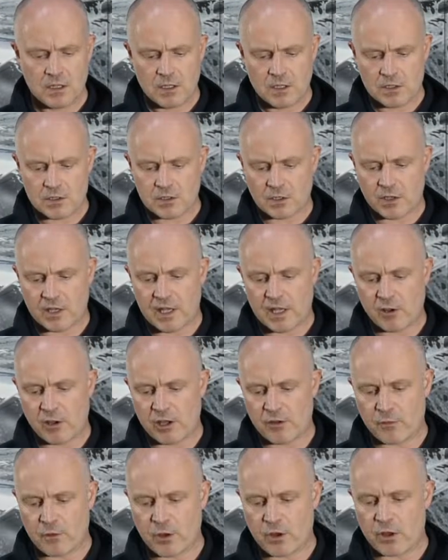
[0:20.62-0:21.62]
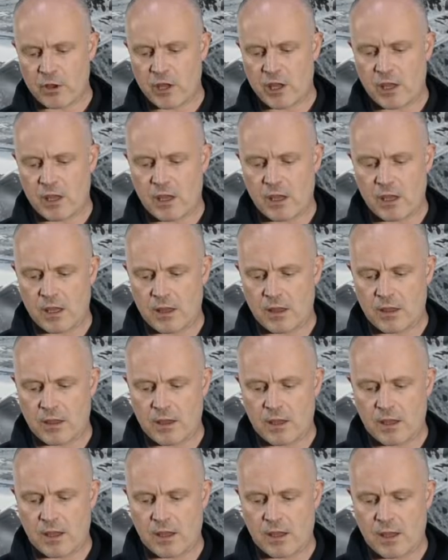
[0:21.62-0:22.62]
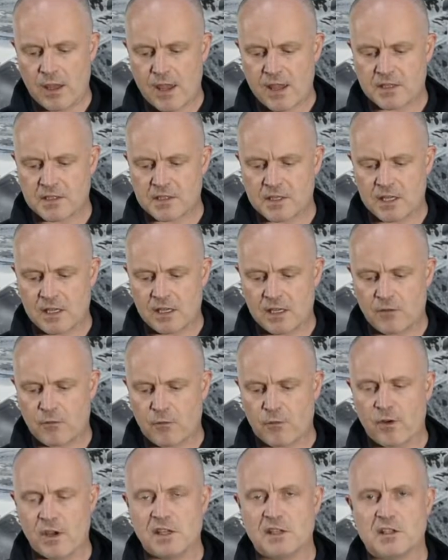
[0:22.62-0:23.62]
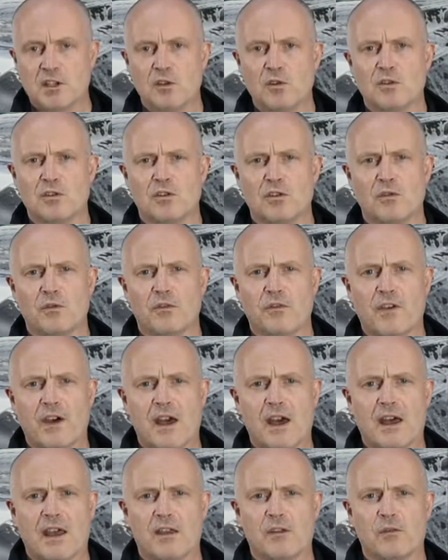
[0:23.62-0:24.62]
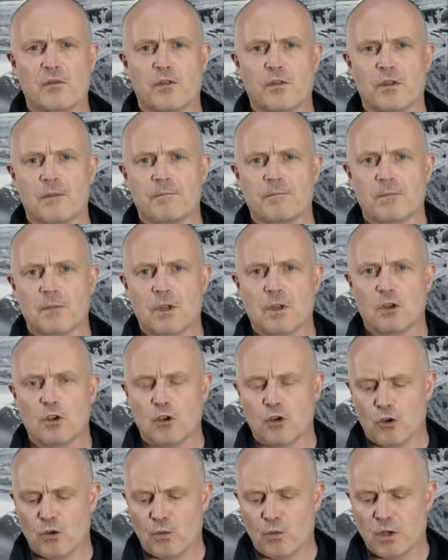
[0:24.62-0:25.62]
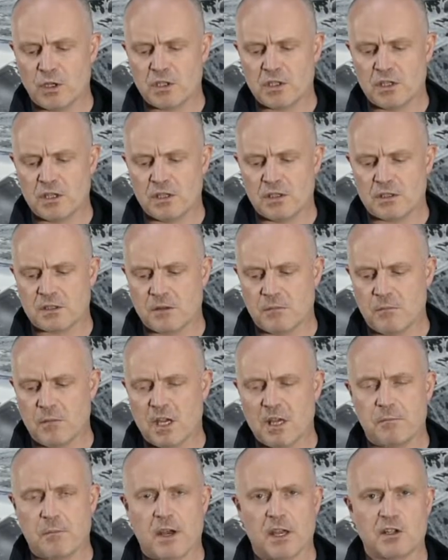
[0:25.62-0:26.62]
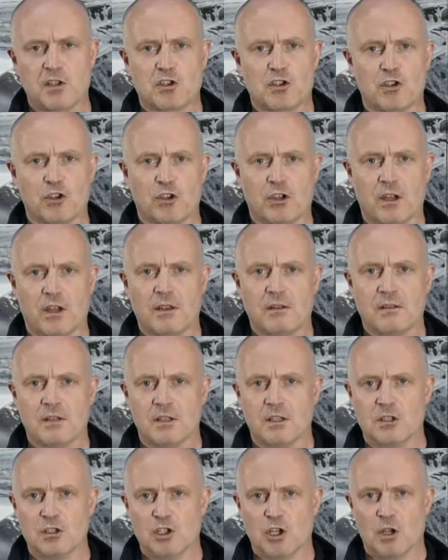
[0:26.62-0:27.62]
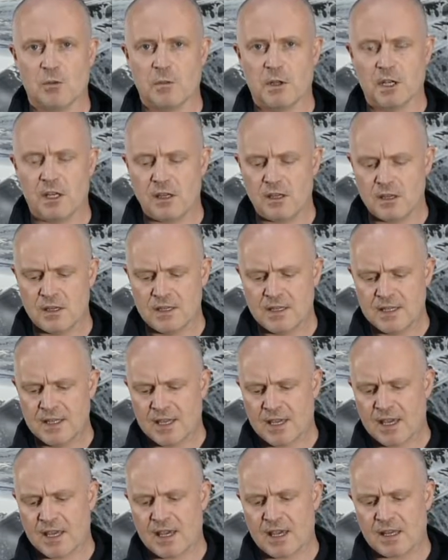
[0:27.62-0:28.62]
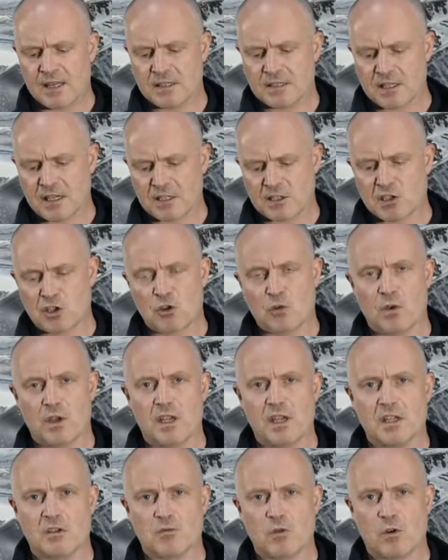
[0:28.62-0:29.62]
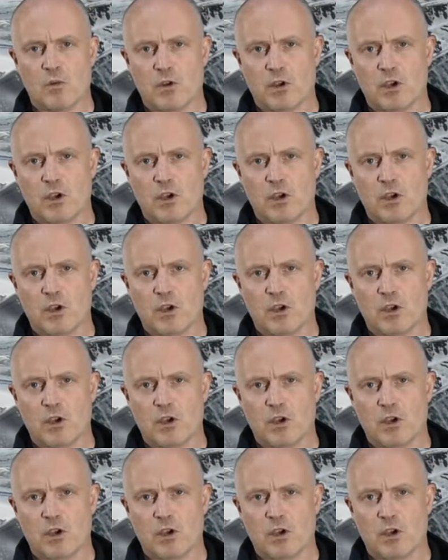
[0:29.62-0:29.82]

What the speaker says: So here you've got the ST3225 gun, which is made by Suttner in Germany, and attached to it is what we